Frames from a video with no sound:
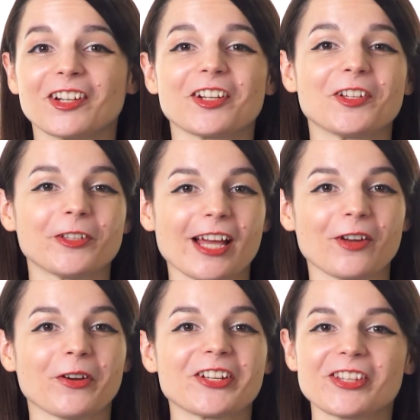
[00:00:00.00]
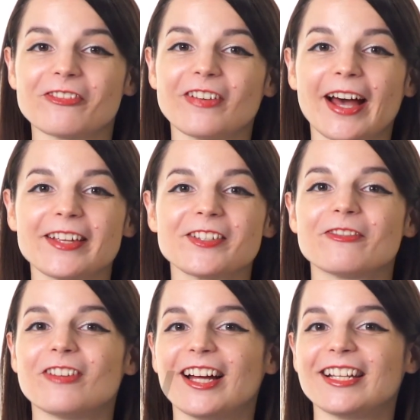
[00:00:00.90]
a new language the fast,
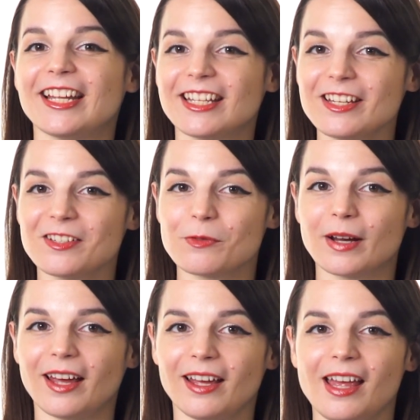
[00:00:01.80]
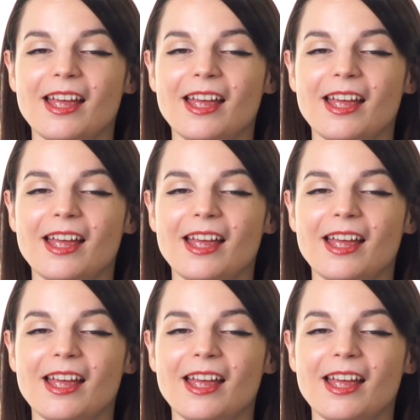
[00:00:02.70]
fun, and easy way,